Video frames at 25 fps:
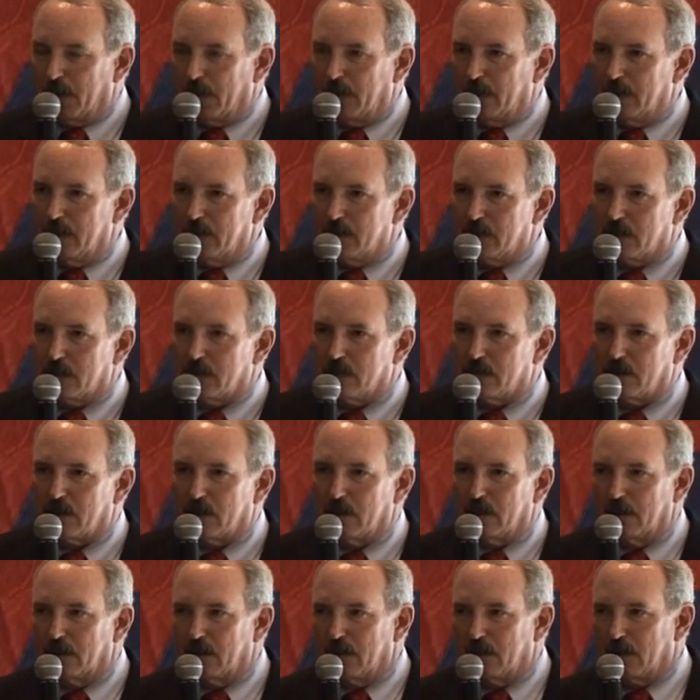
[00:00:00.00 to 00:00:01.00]
And this is
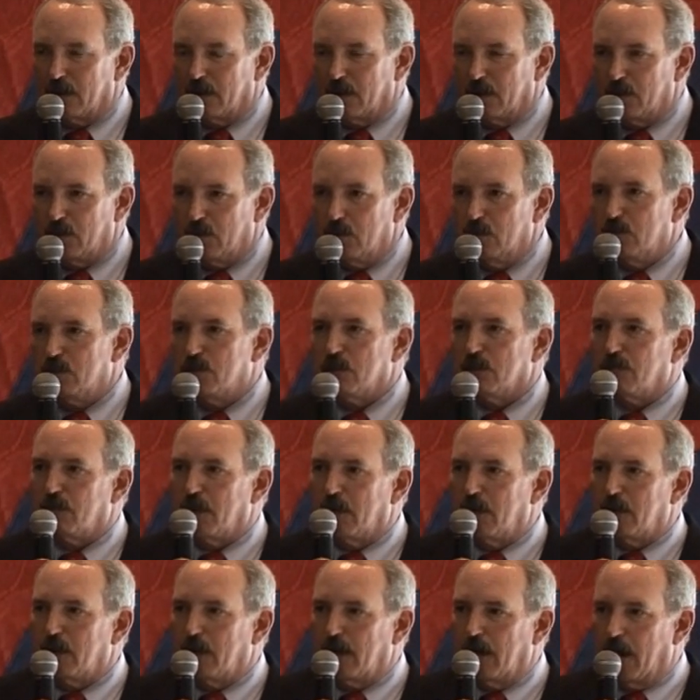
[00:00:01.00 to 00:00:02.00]
a huge
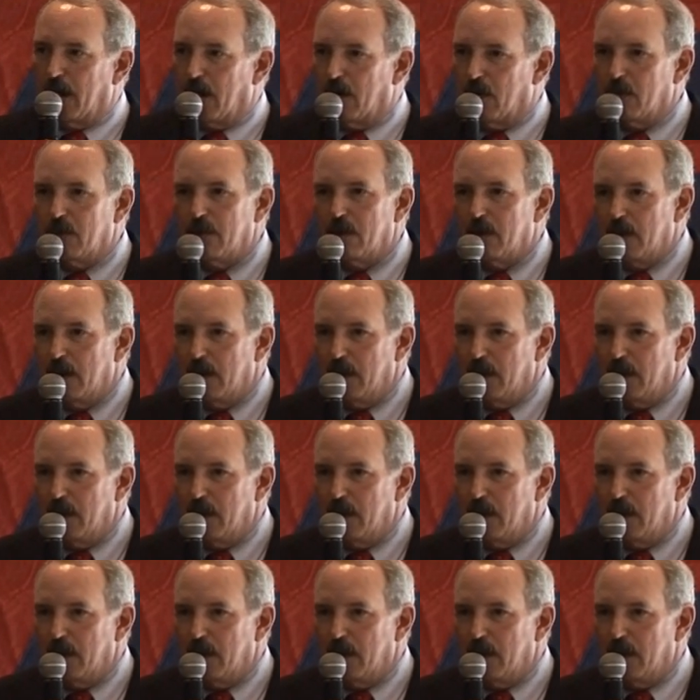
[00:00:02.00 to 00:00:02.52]
event now.